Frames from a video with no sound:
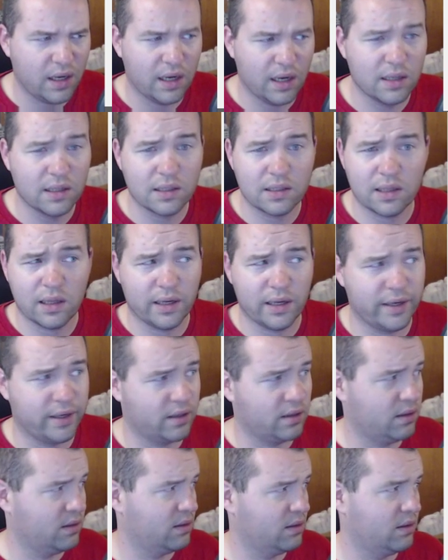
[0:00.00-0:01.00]
And it's
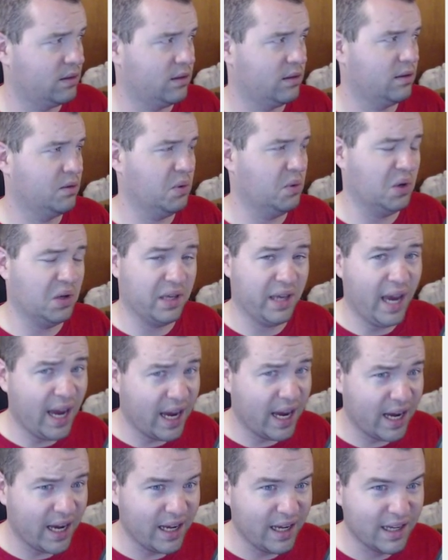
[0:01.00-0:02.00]
like, well, yeah,